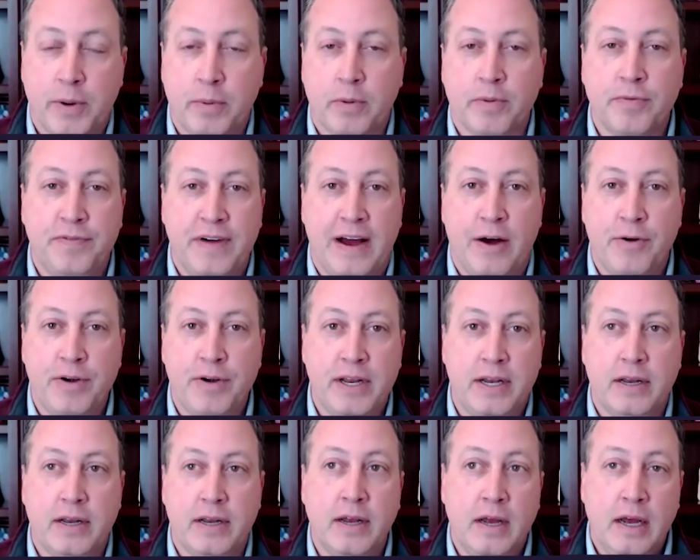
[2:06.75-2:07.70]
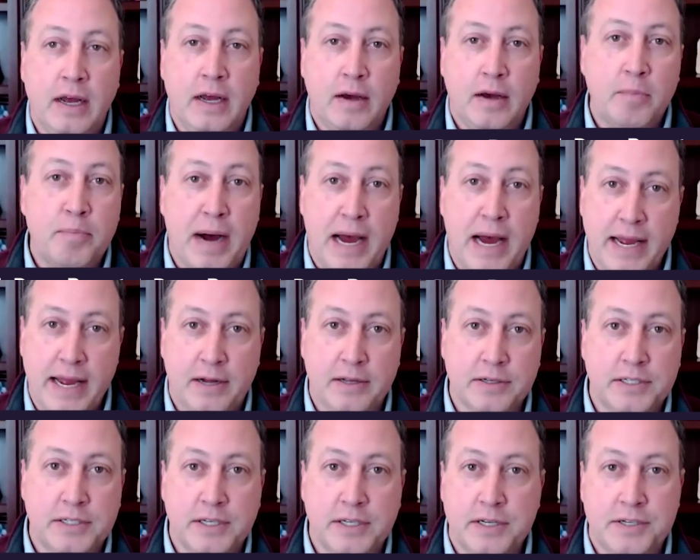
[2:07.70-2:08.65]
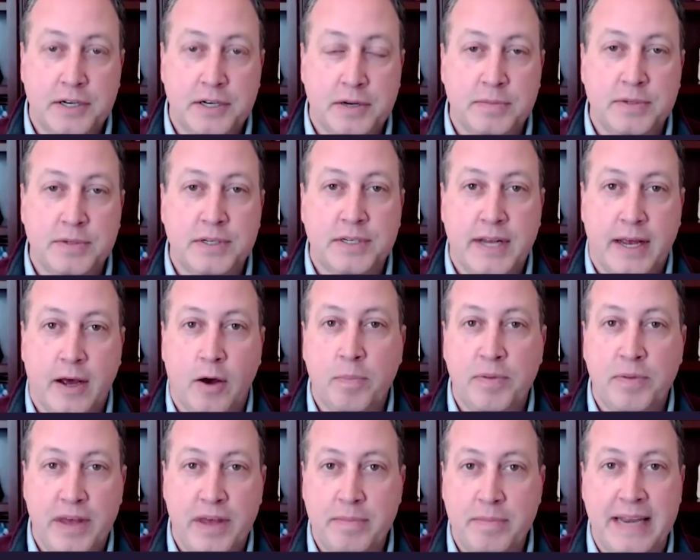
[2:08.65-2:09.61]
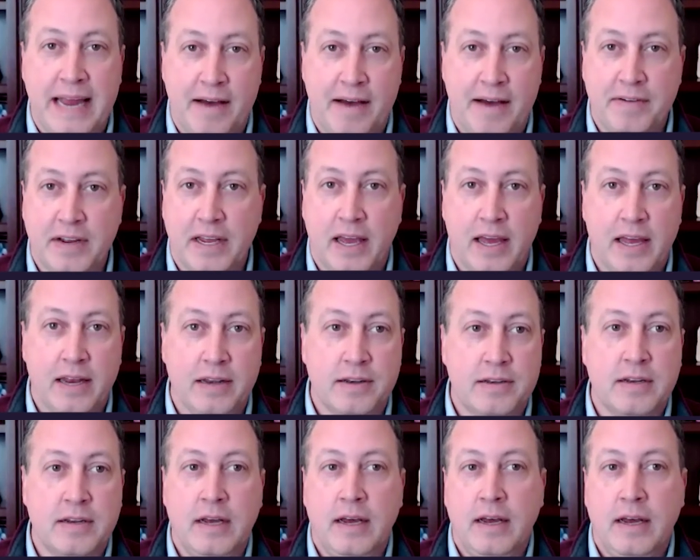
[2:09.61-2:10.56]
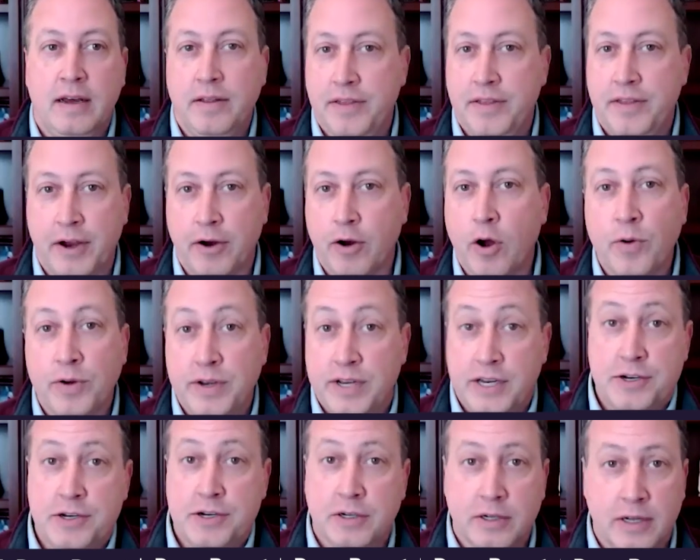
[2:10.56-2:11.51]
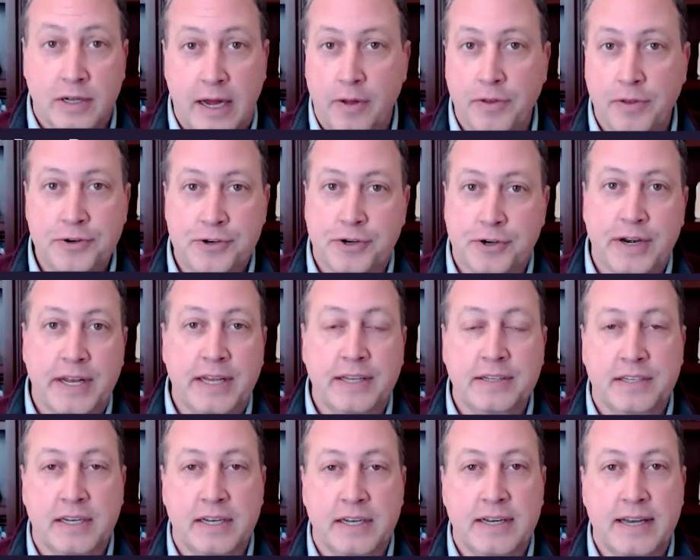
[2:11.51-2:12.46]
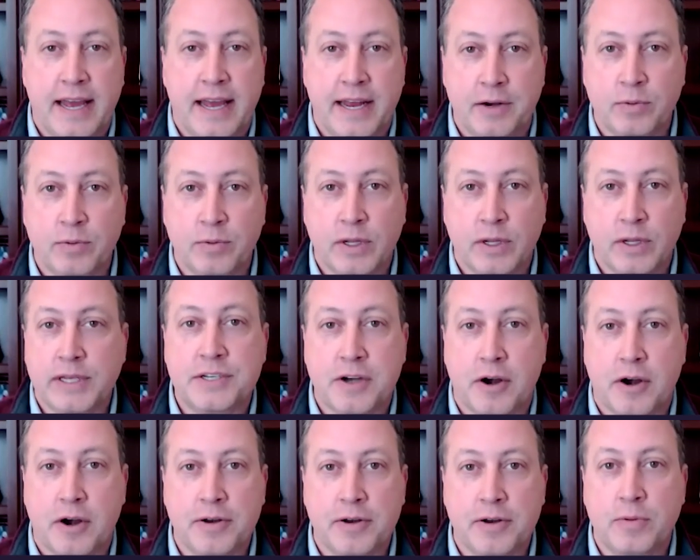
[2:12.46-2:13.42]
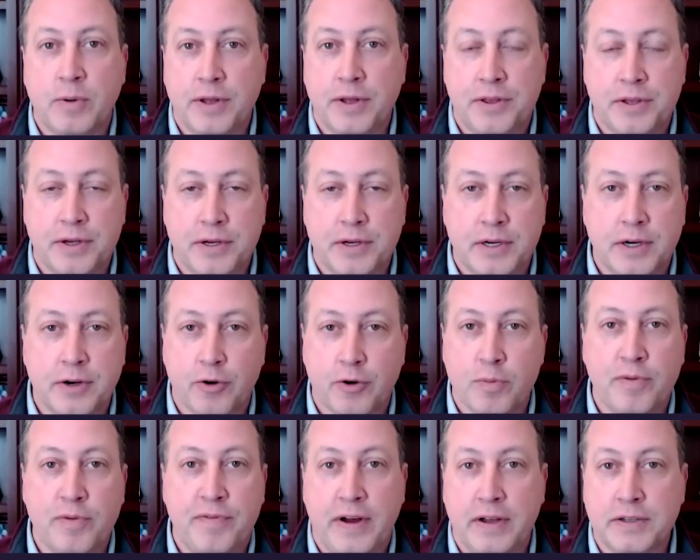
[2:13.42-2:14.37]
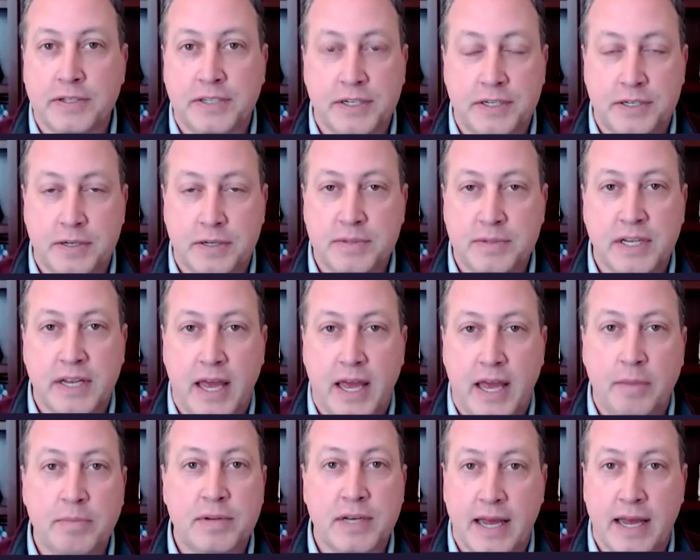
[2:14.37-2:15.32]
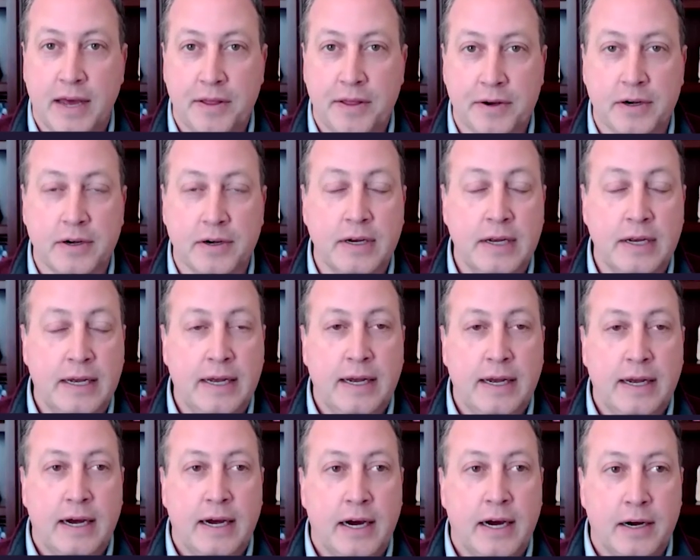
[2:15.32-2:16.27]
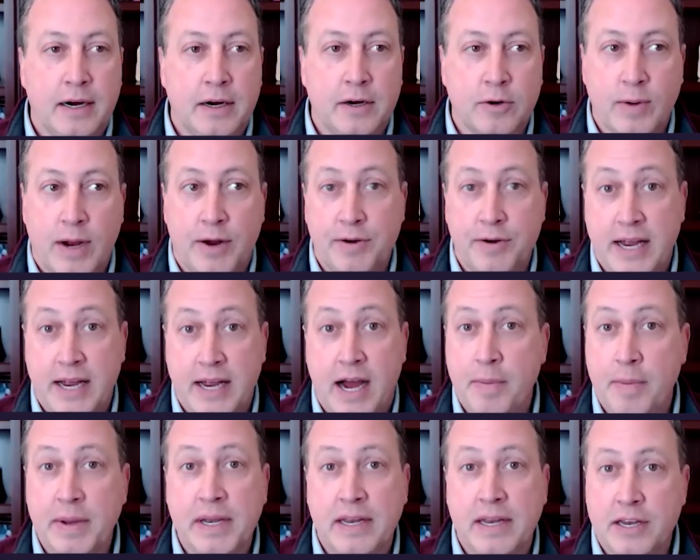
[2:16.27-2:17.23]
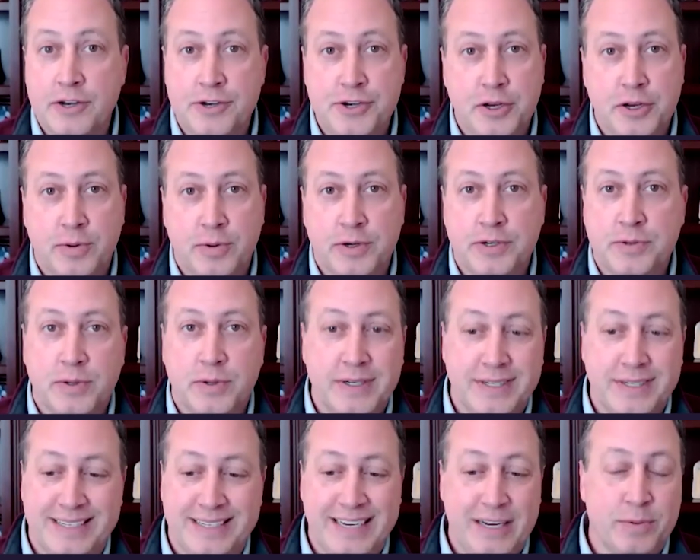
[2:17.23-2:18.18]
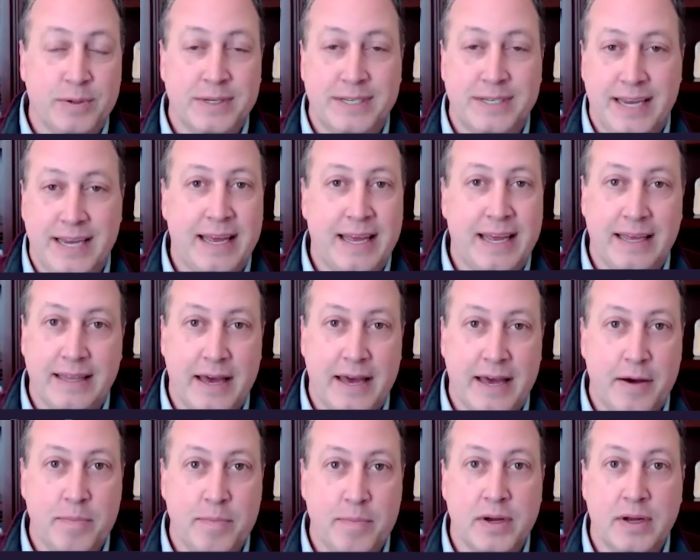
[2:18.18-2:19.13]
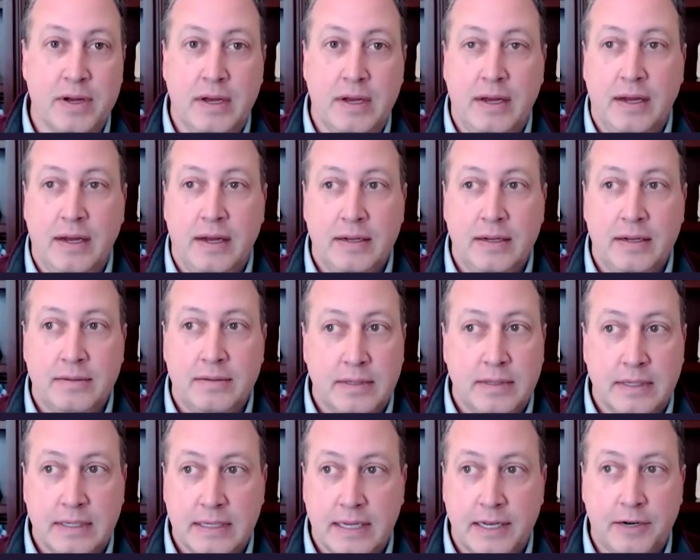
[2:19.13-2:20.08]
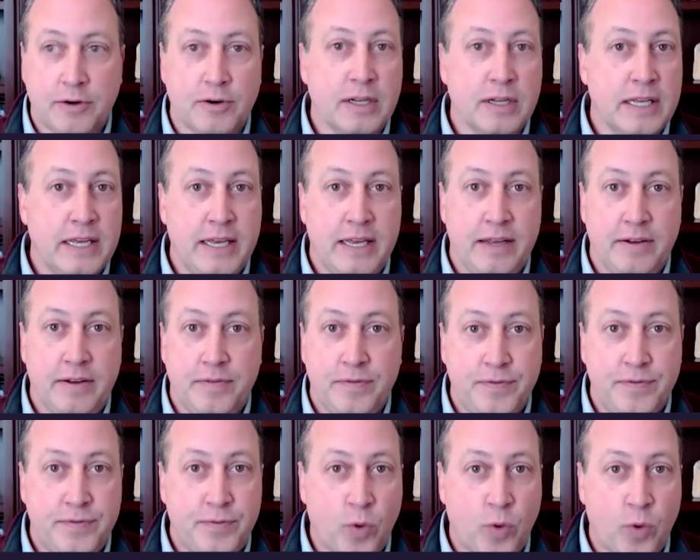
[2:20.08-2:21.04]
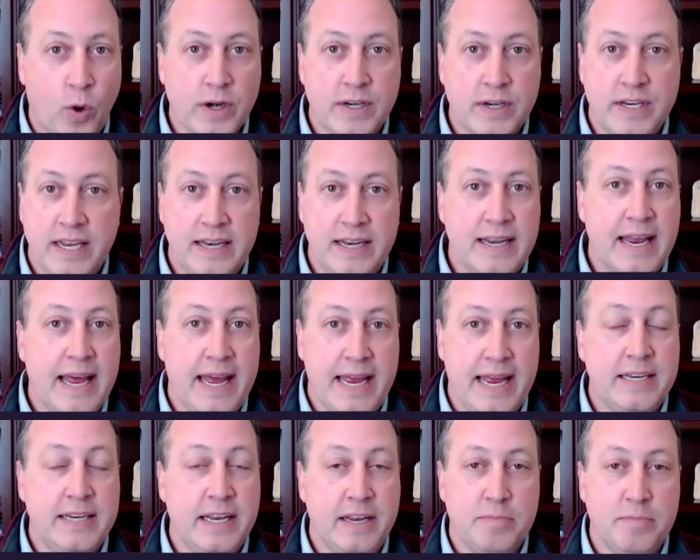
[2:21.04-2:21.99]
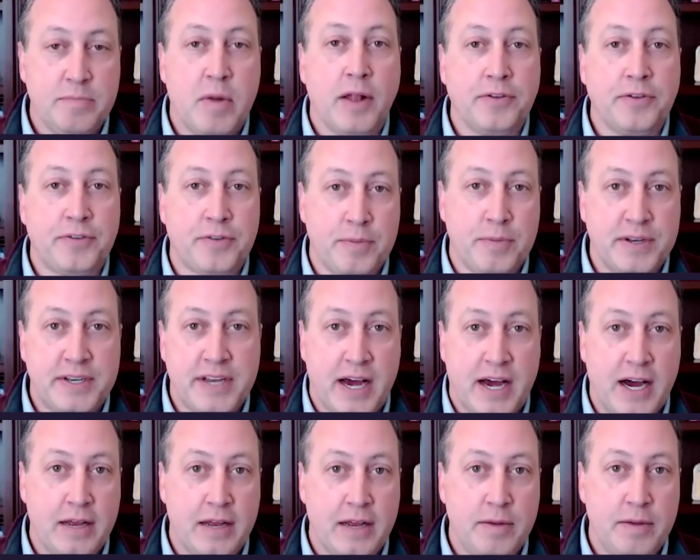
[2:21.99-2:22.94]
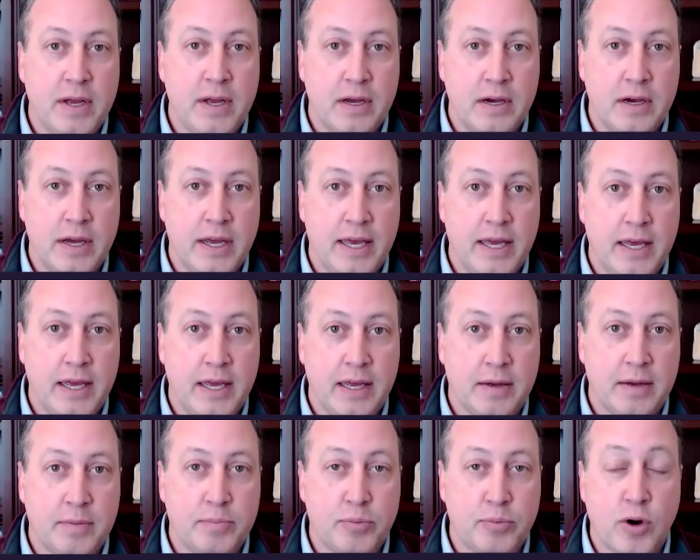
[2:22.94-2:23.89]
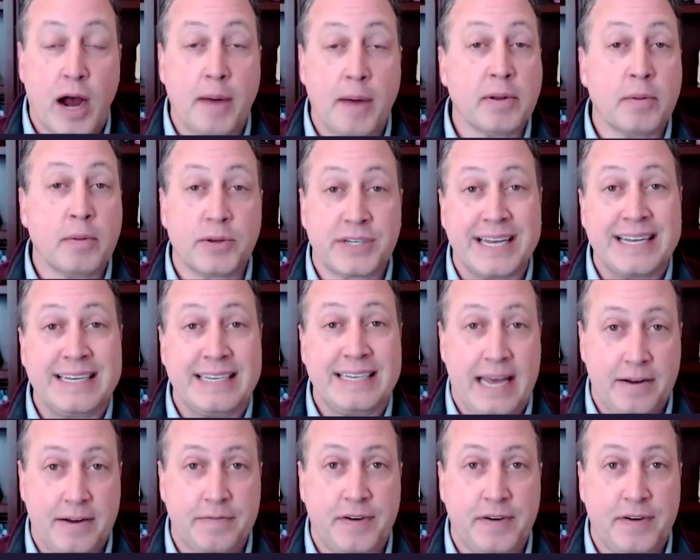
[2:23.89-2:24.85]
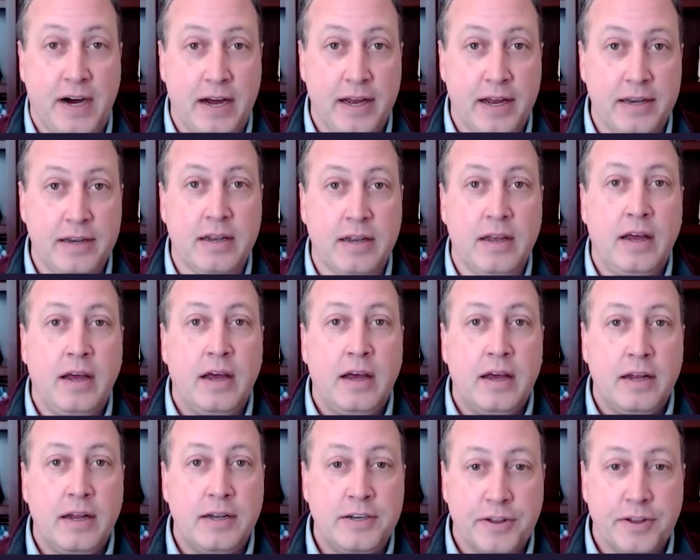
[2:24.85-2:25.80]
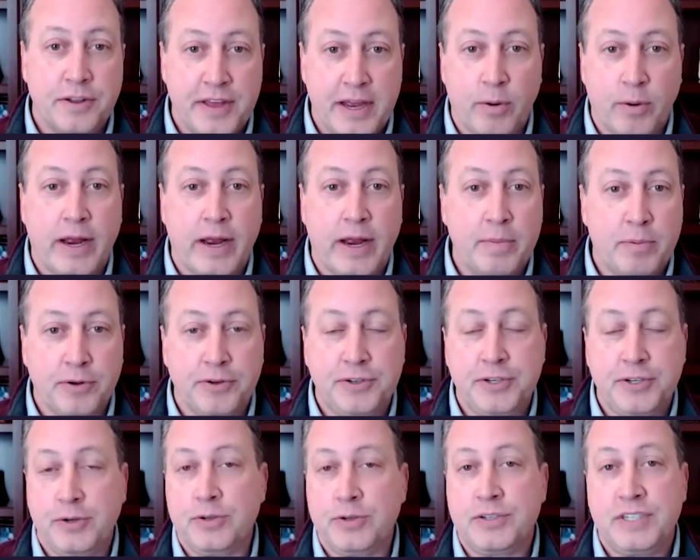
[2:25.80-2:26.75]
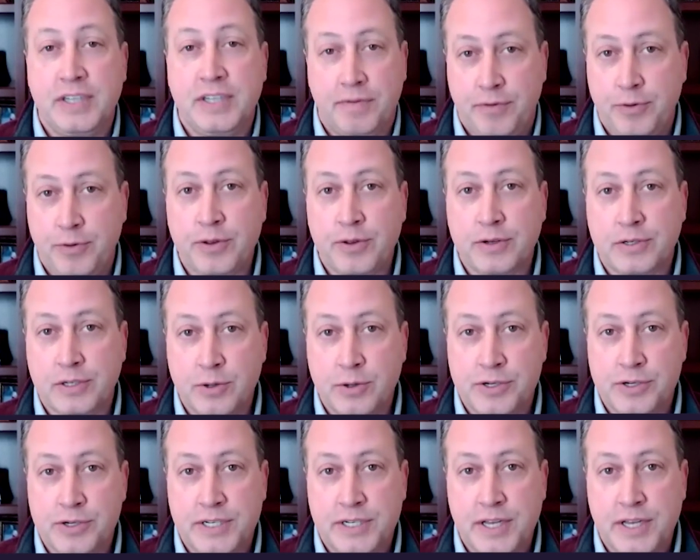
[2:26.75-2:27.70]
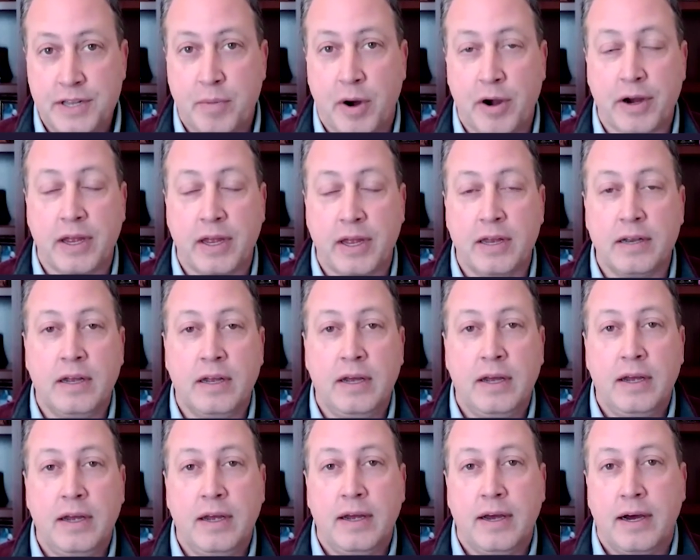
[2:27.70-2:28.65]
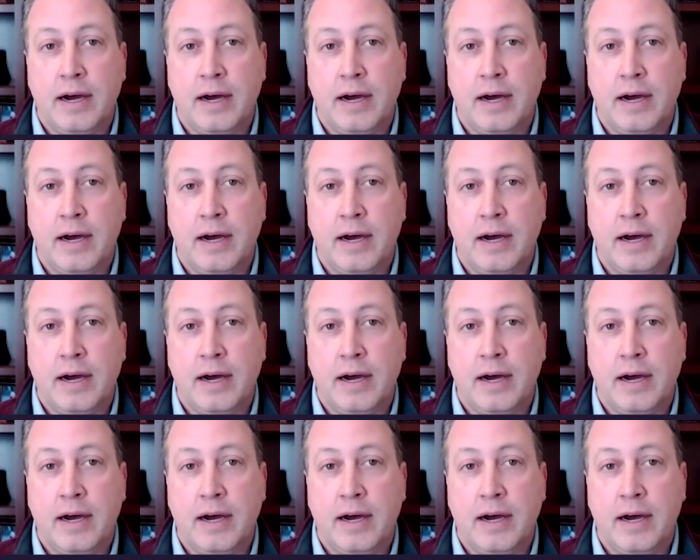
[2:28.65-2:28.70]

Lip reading: So we were founded by health systems to help them navigate their own digital health journeys. And it really started with a group of health systems that came together around a common issue, which was it was taking them literally 14 to 18 months from the time a problem was identified until they were able to sift through the solutions in the market,